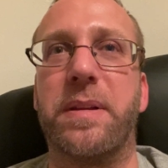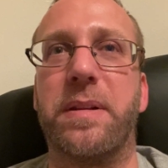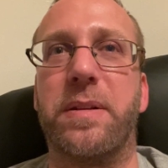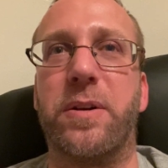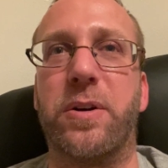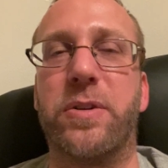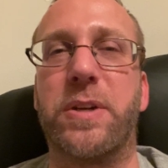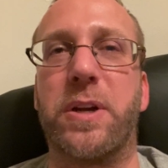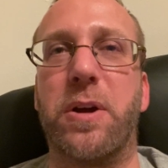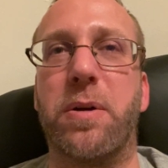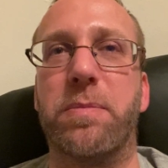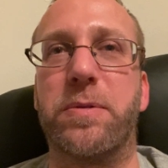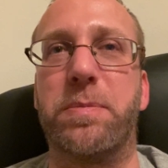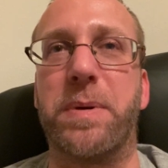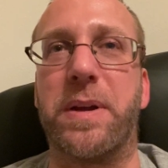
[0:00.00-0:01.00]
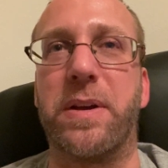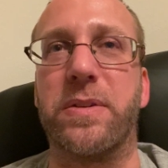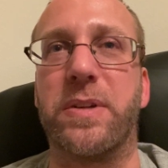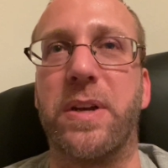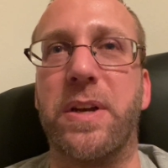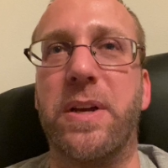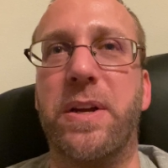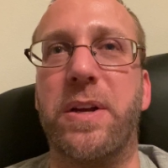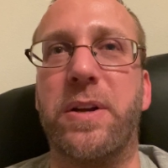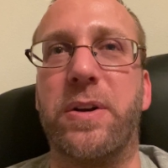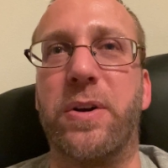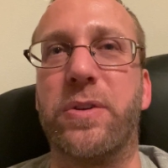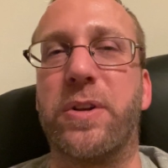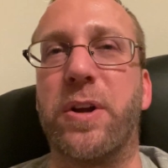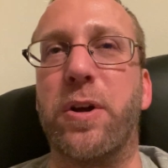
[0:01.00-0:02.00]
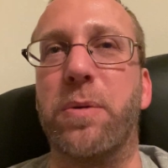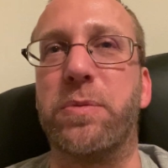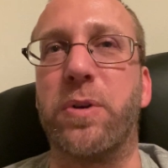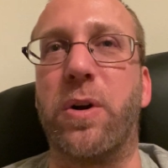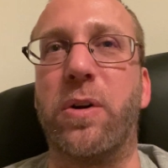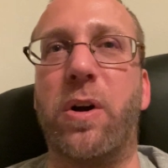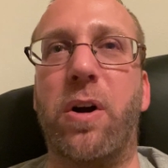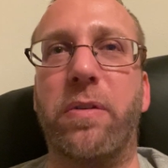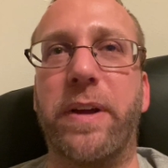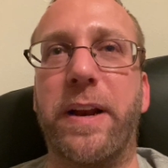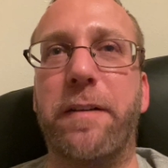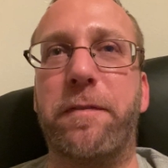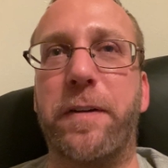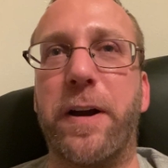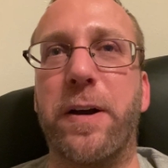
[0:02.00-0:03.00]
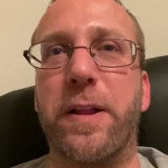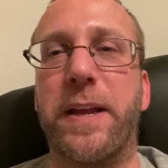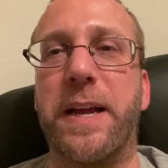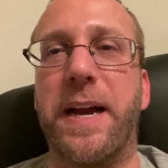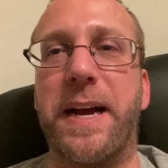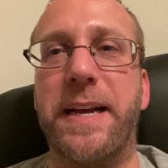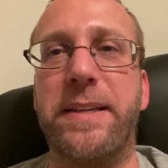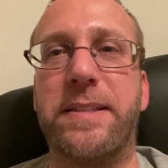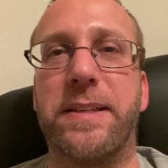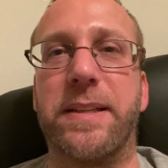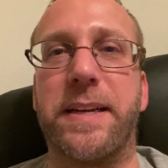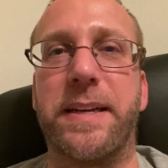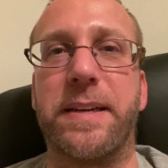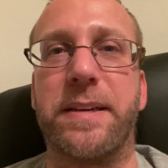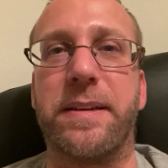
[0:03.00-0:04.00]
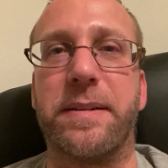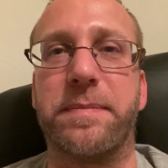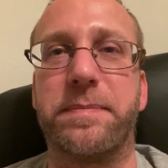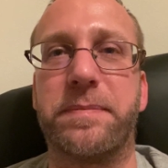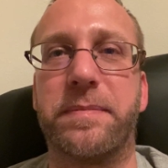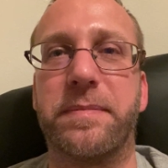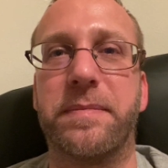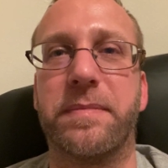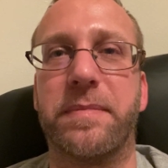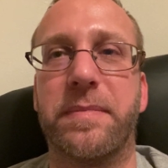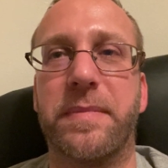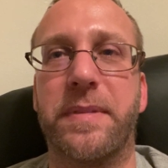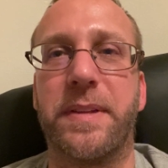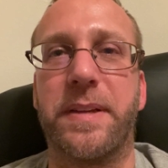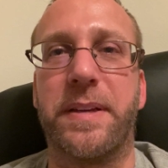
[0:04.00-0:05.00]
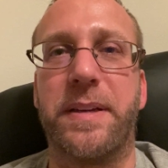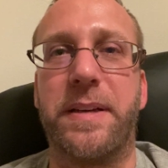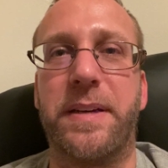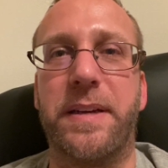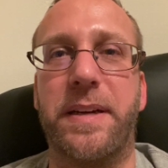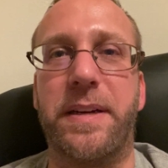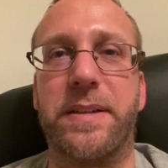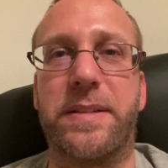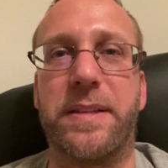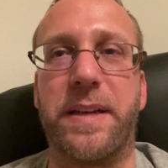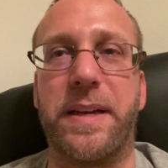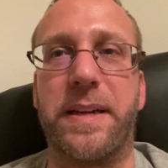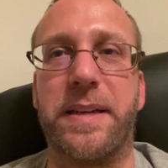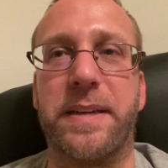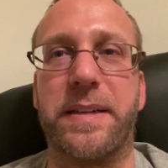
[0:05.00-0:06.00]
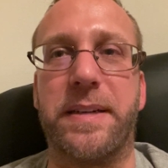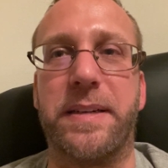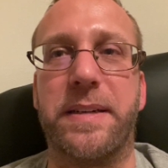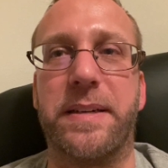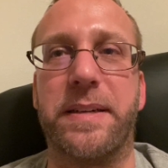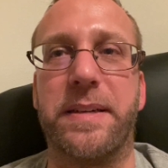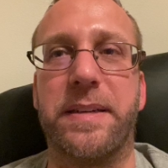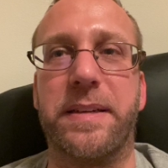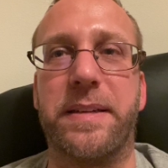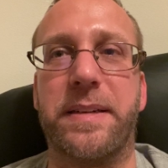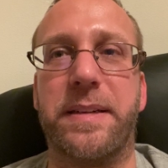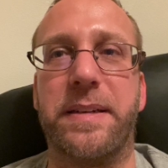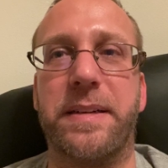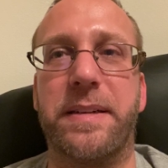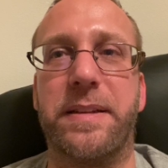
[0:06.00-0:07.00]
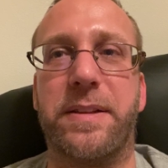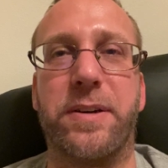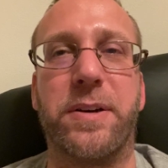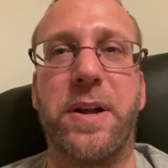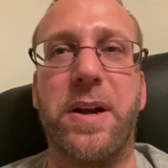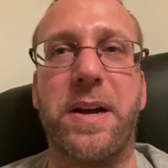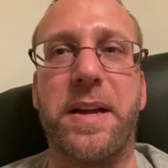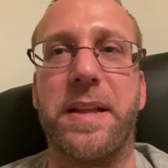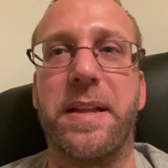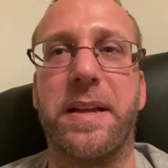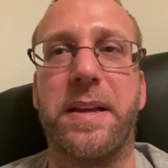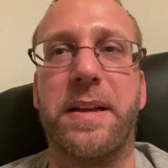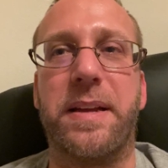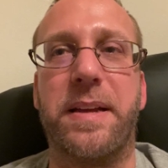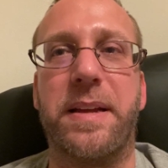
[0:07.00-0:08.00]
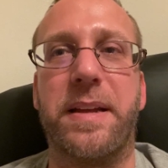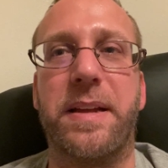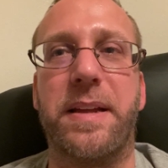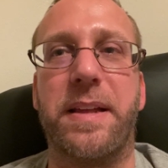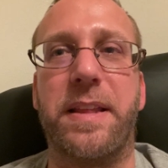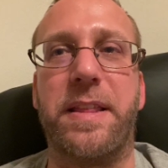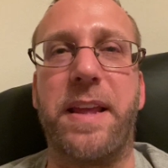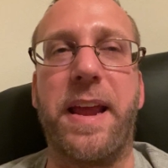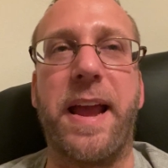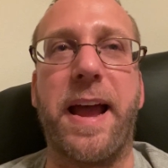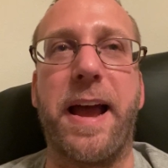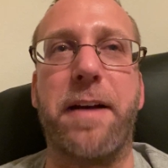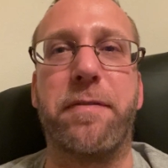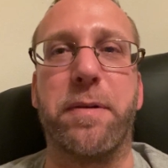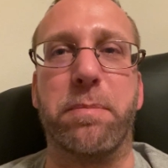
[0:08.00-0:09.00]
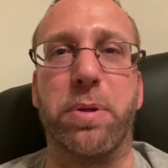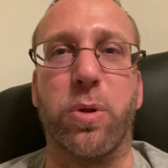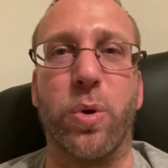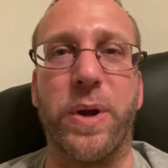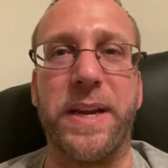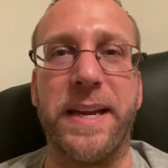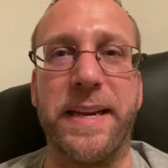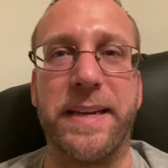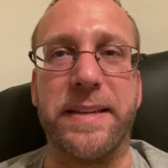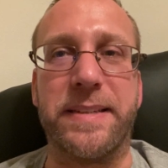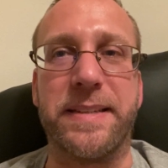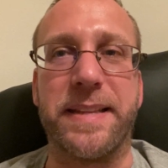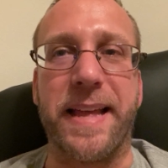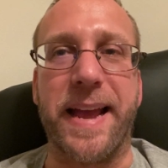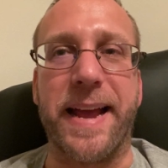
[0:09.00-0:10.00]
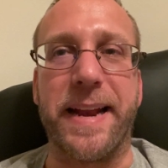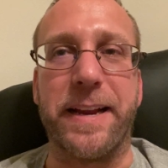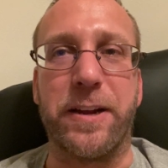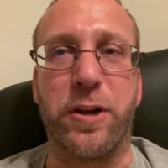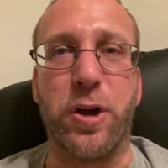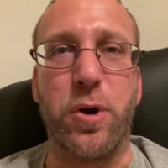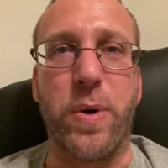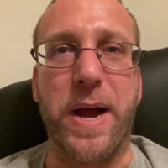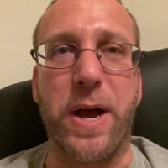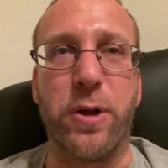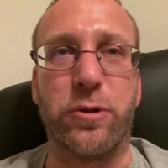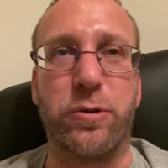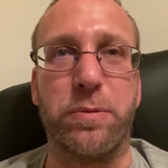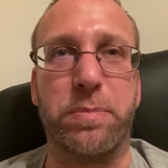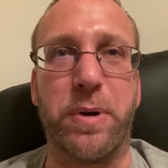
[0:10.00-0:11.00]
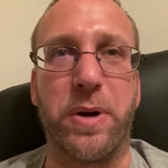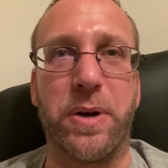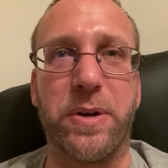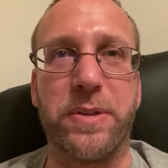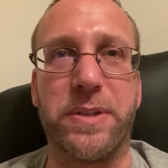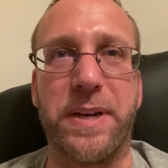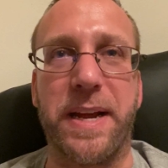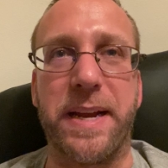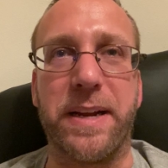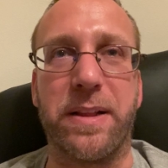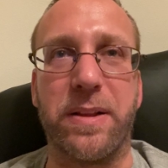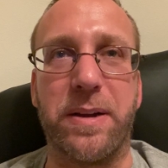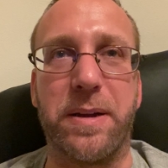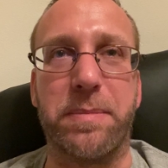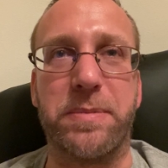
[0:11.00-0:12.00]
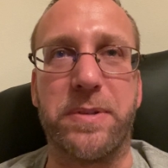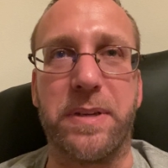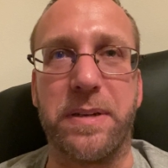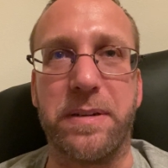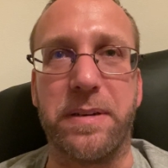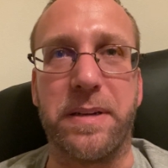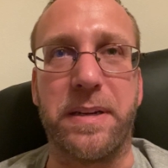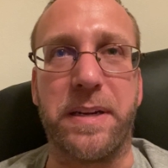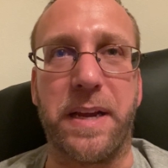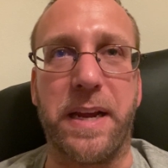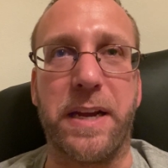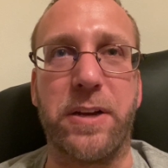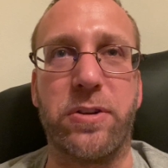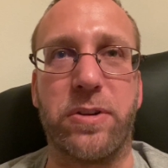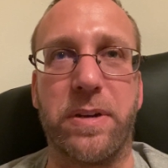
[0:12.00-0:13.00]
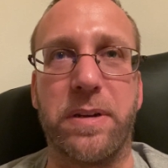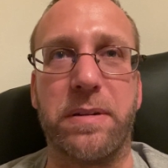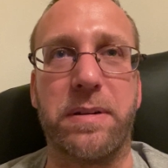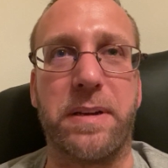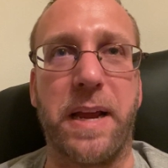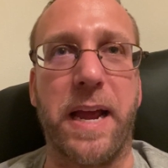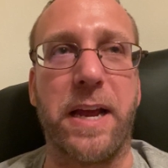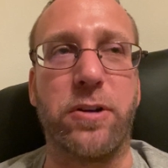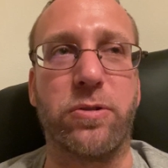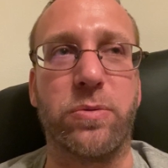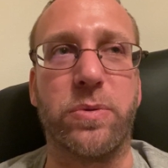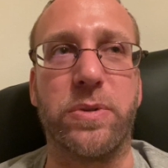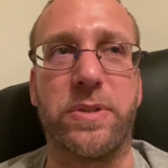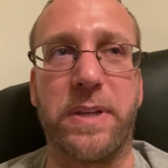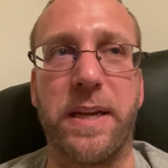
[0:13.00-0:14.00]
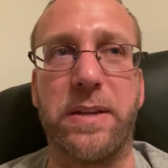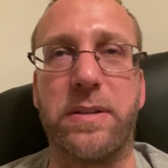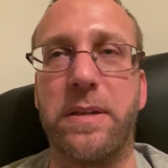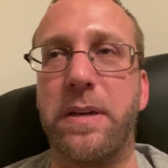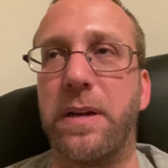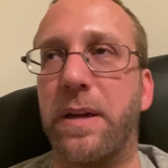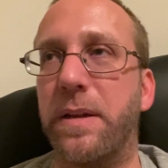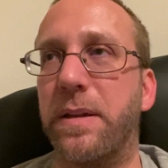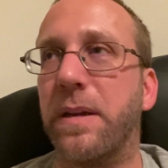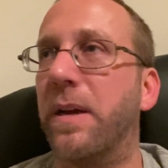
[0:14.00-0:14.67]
nursing homes, because nursing homes are already fairly isolated. And it's like, they're not. They have employees that go out to bars, nightclubs, and engage in casual sex, and not